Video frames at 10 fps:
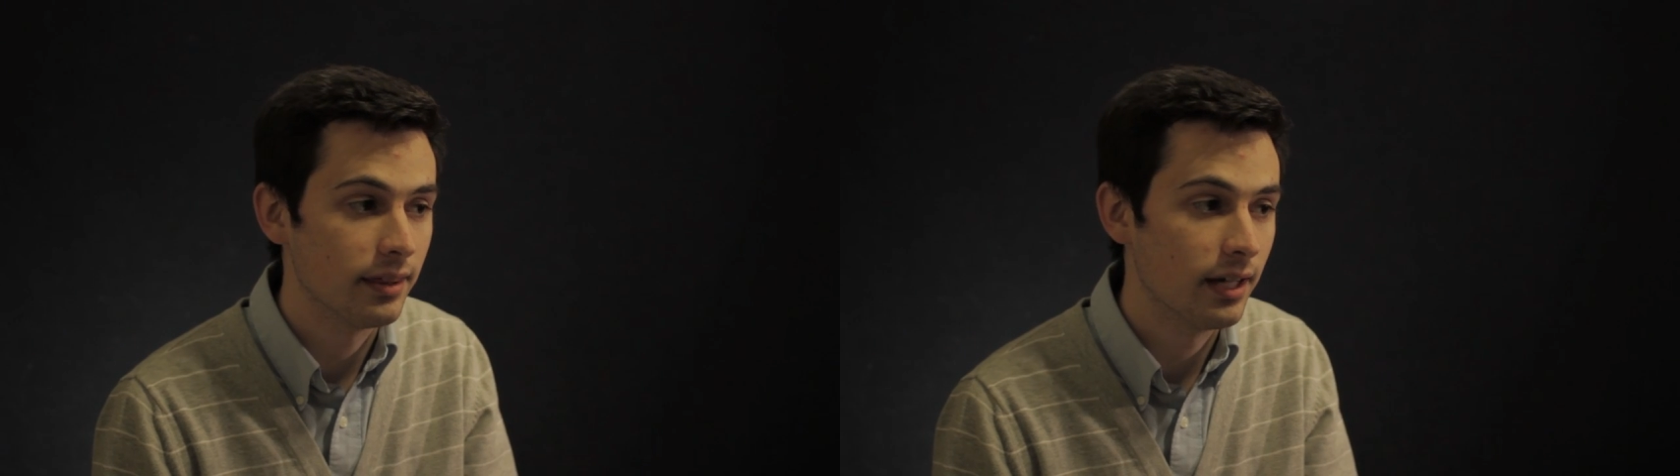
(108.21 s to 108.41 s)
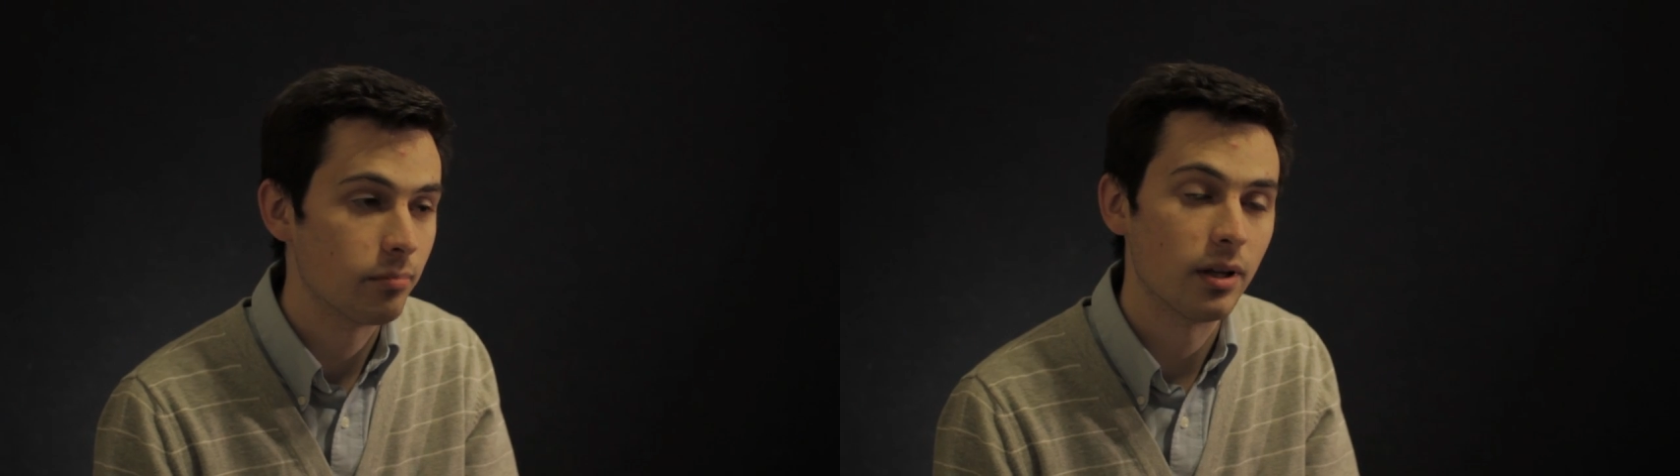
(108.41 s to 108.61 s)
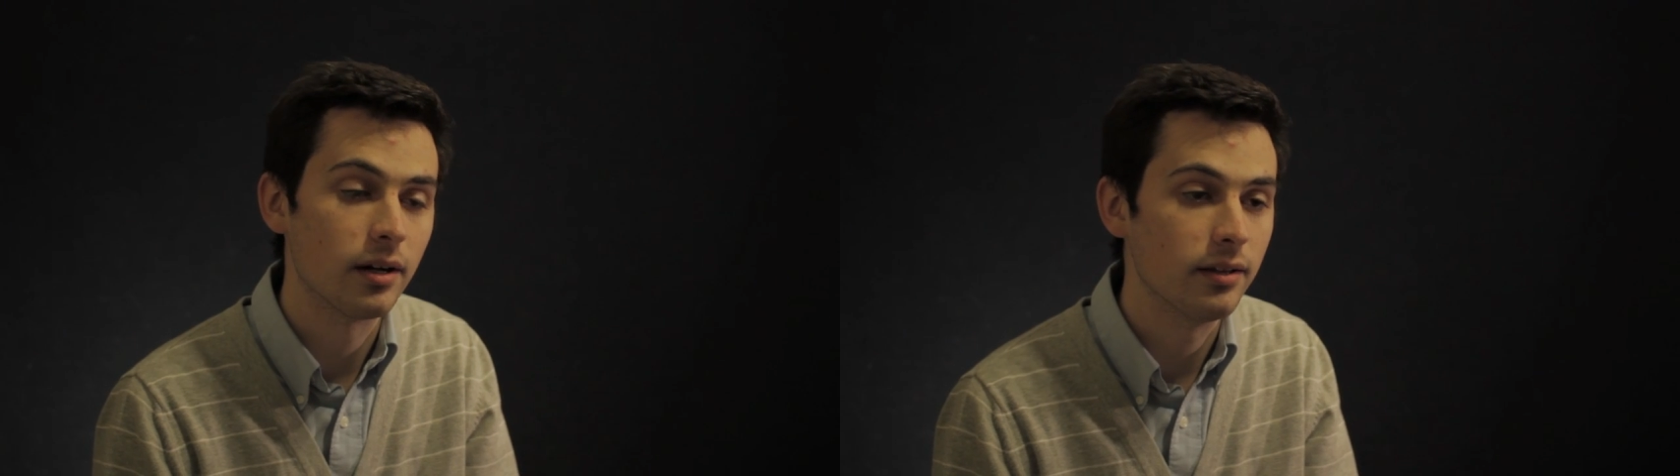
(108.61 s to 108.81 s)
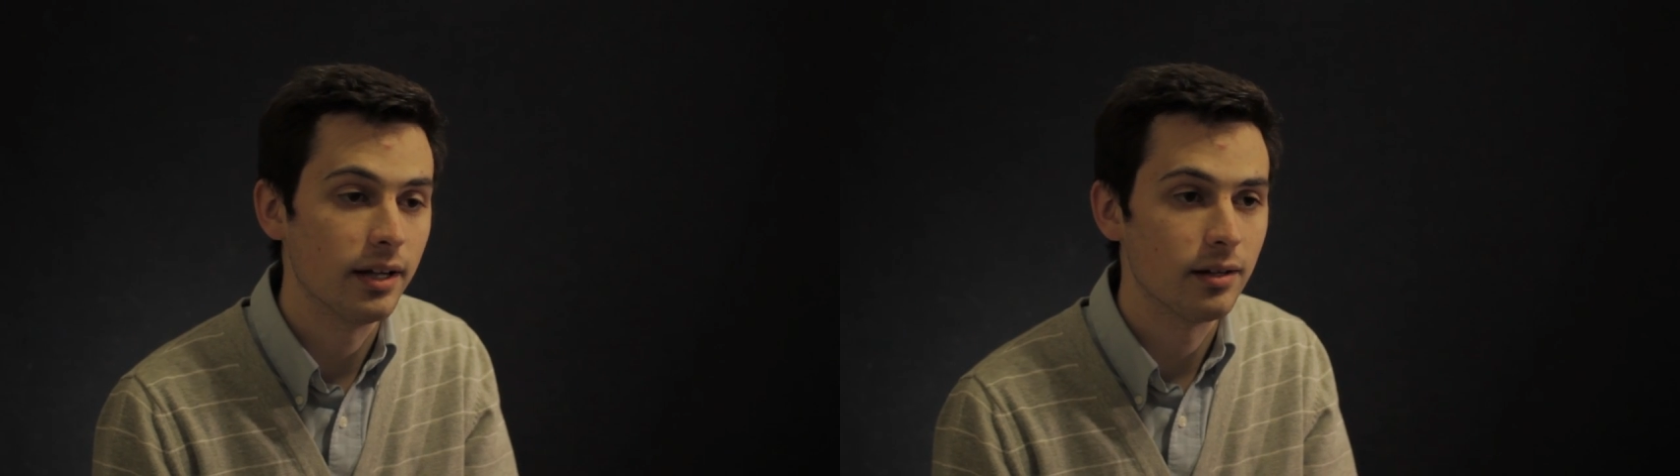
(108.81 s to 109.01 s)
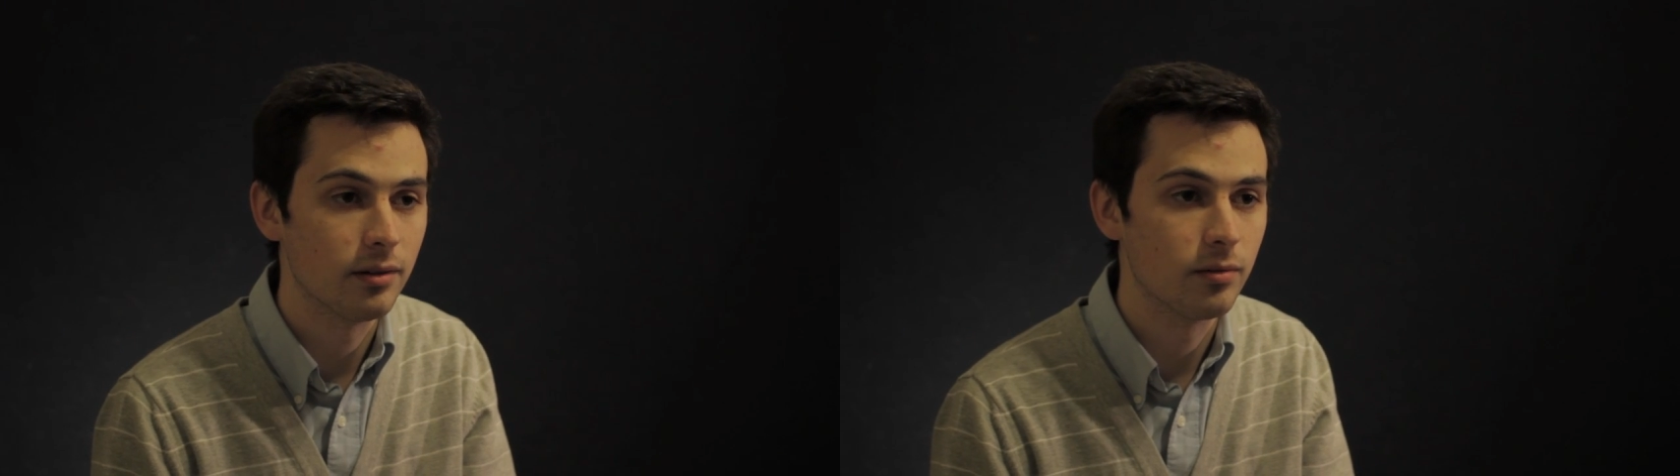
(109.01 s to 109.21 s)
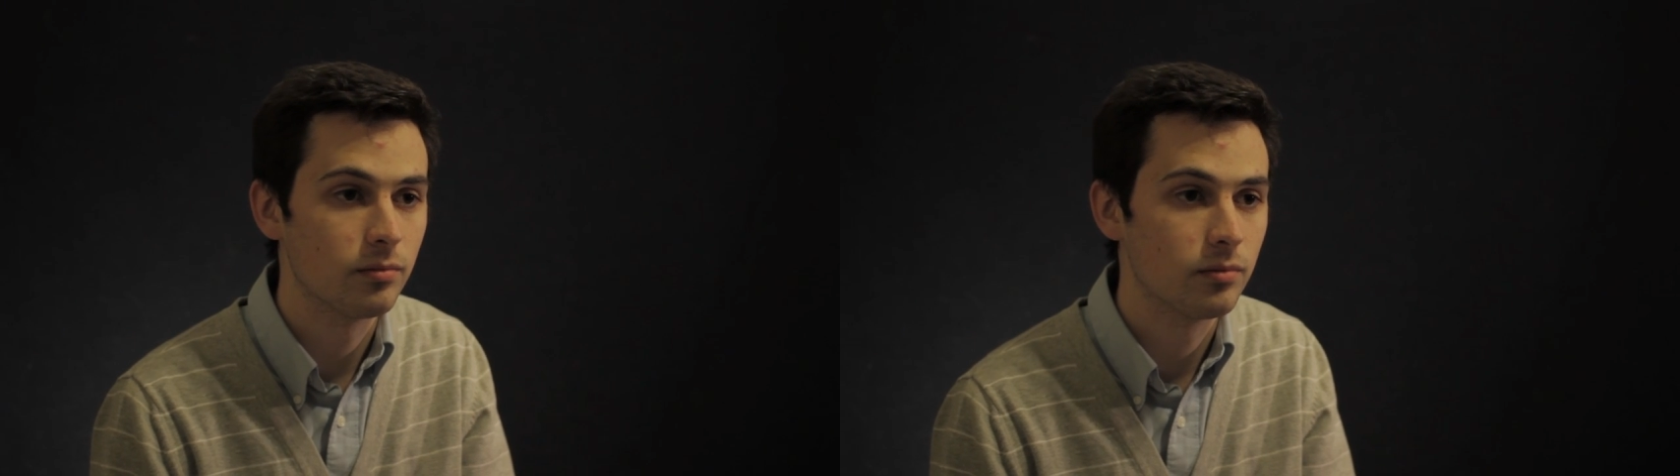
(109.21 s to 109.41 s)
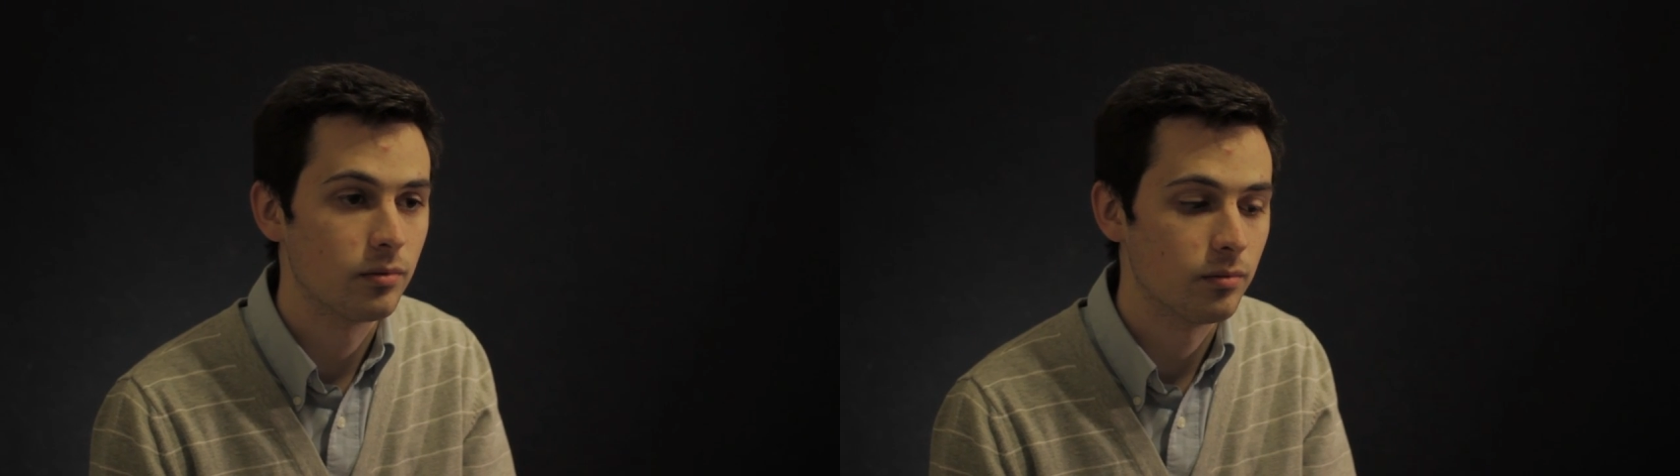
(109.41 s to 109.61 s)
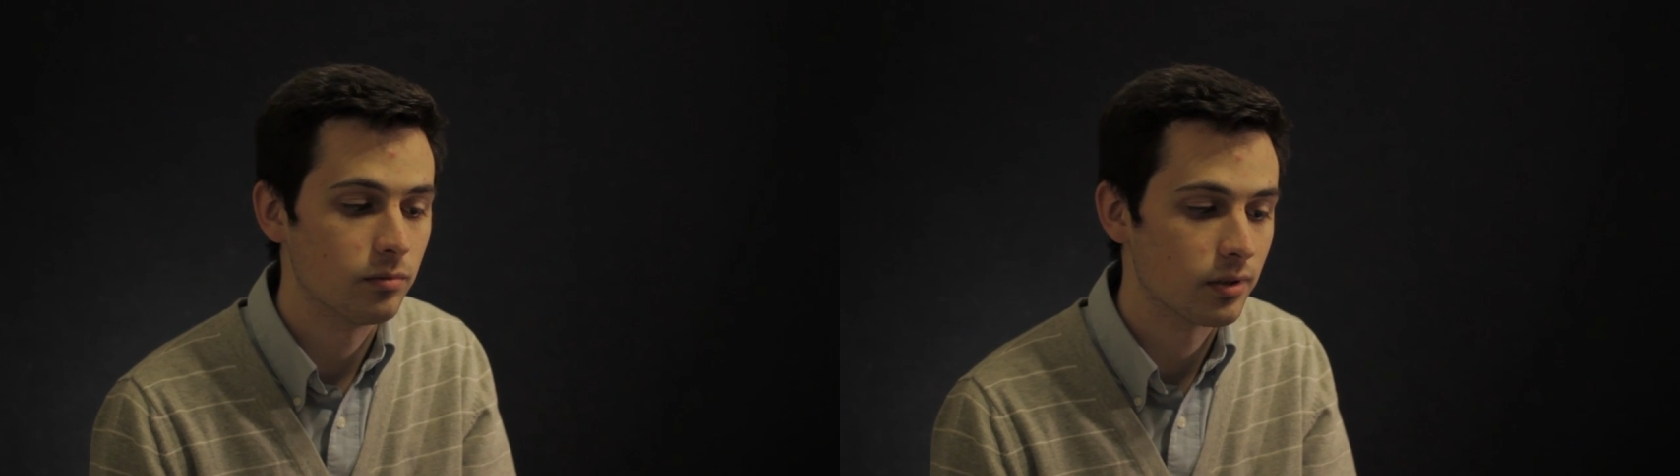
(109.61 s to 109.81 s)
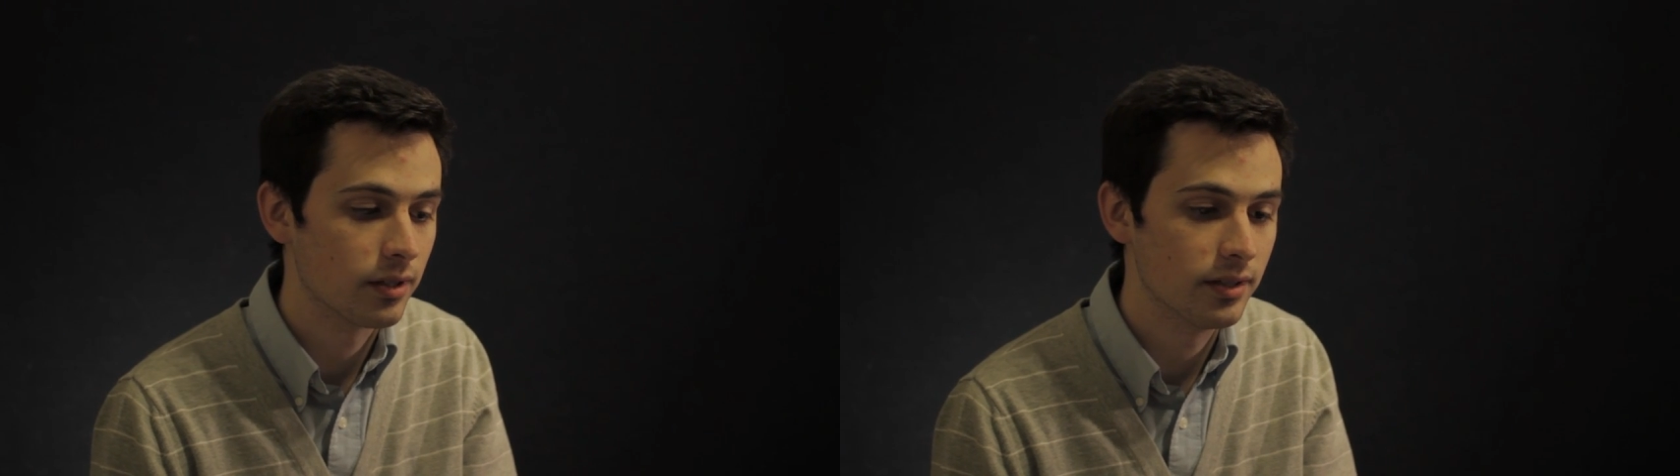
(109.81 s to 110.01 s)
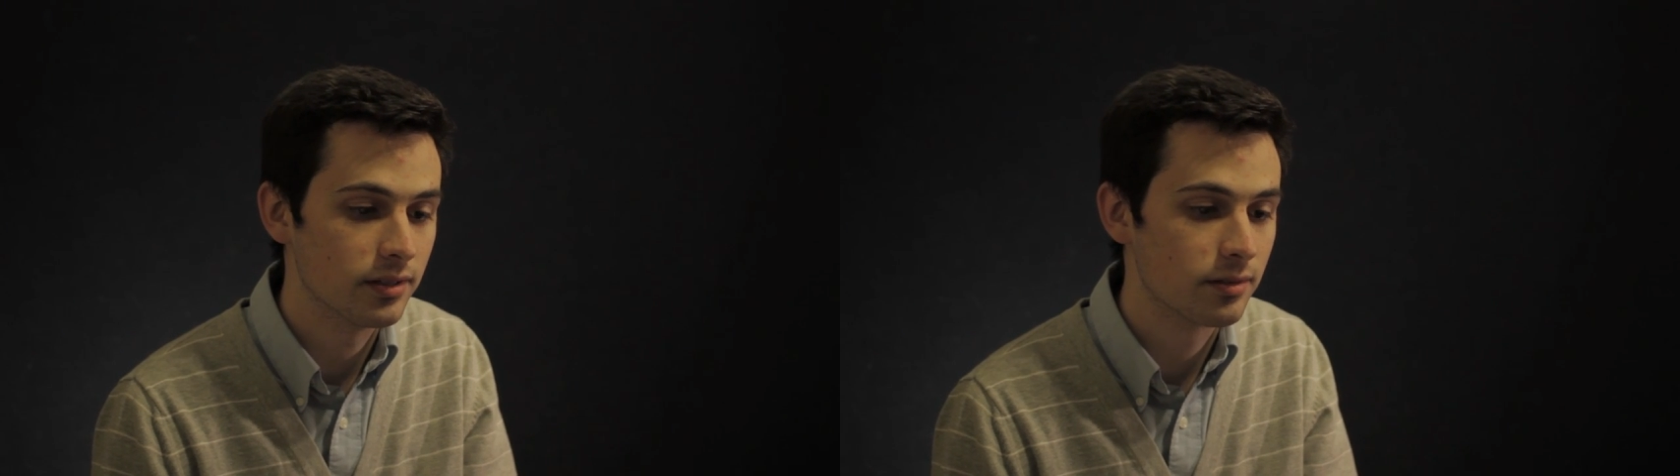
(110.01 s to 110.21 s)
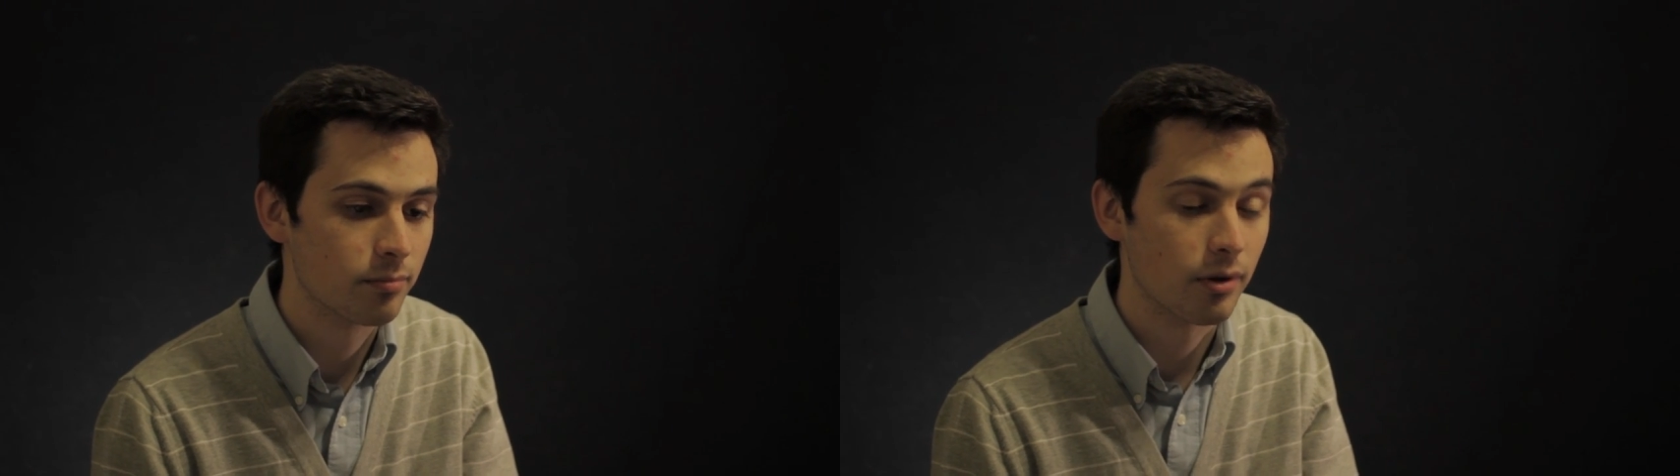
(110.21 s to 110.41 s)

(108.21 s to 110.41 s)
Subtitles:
and that plot of land were his